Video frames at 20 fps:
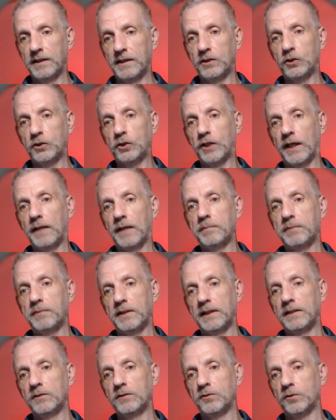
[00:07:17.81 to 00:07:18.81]
shape
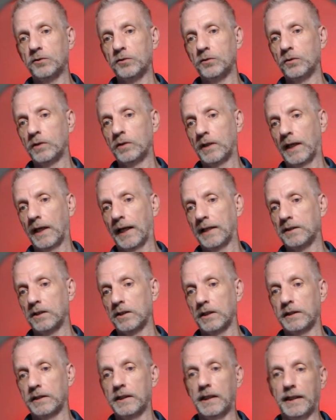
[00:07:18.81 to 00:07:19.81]
into
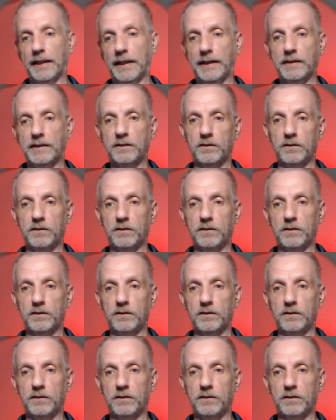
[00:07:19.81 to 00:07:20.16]
Angela 9.